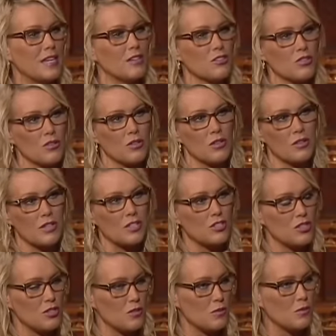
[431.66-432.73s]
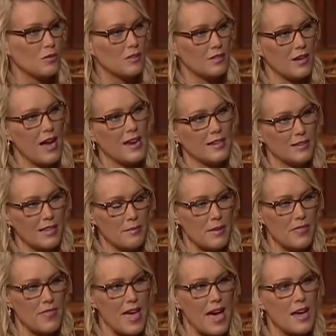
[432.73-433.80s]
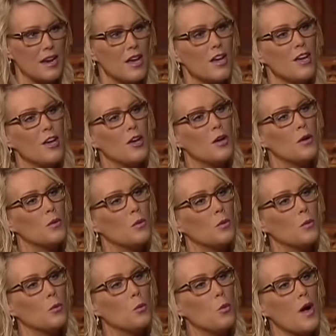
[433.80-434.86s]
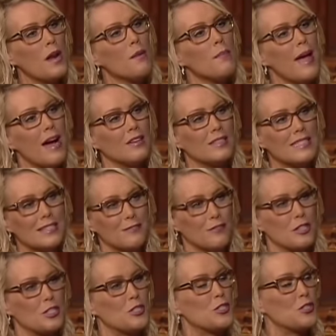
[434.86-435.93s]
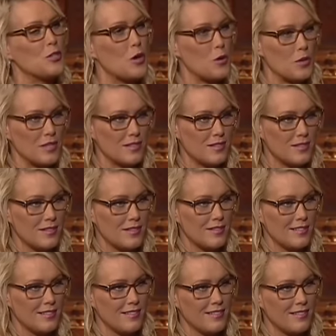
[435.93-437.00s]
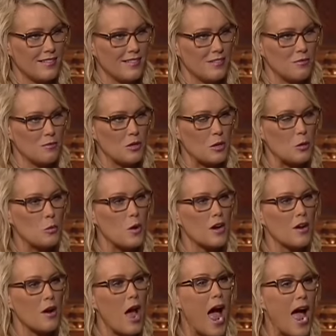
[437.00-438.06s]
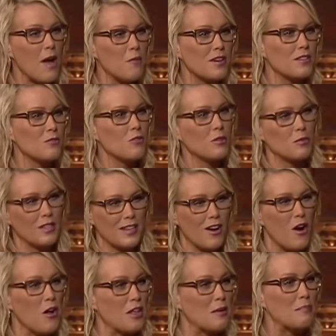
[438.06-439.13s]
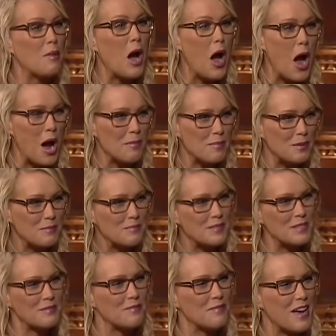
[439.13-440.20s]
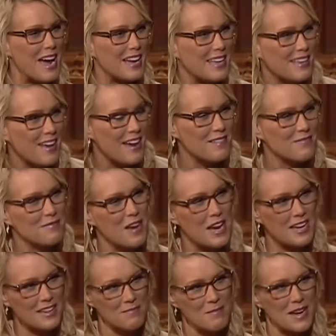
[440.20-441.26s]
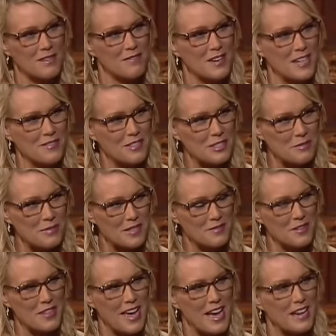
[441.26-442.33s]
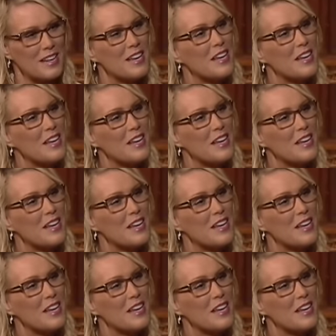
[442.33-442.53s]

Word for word: making sure that you kind of limit that. What about different sodas? or where I would normally call it pop. But yeah. I, I, I, get made fun of a little bit for that.